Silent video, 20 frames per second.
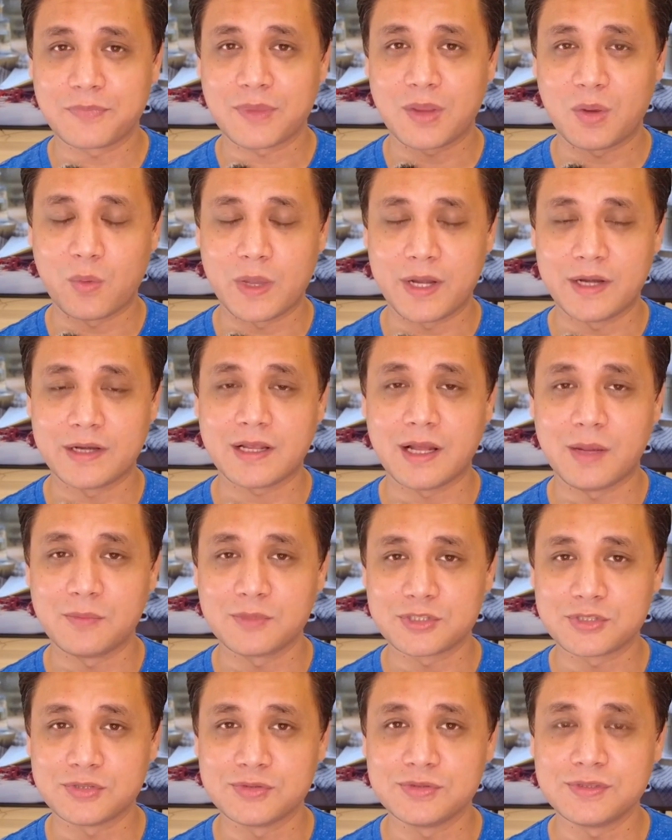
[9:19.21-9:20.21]
when it
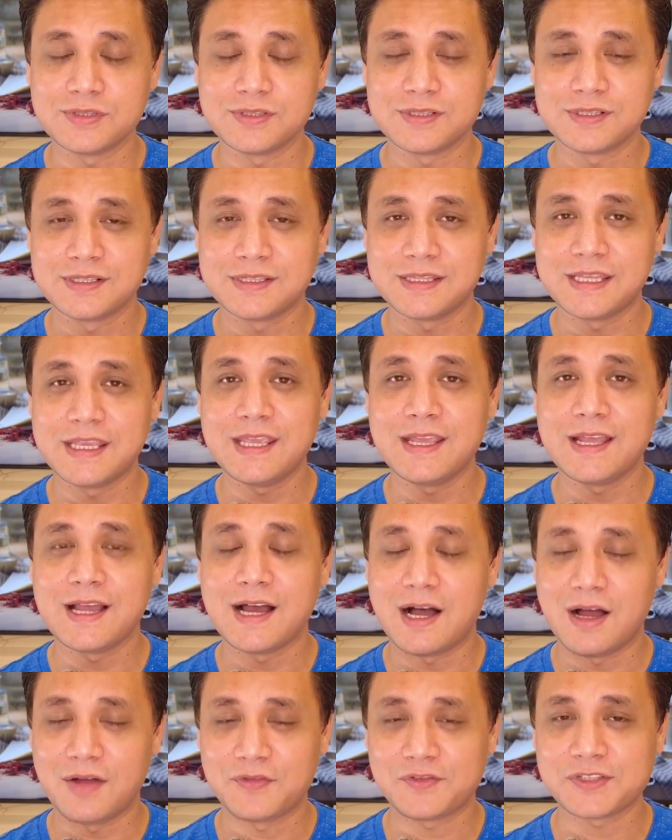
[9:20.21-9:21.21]
comes to the
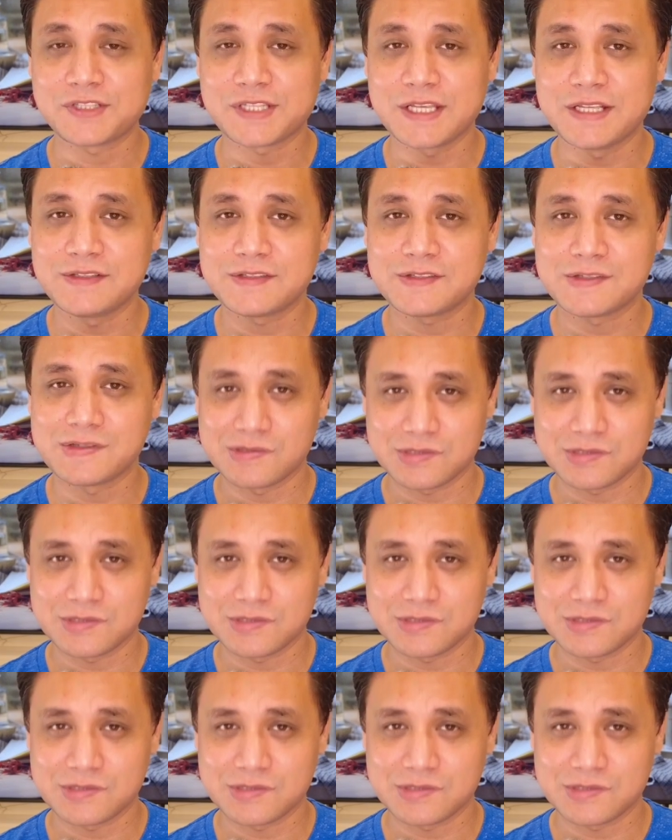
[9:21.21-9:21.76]
after-sales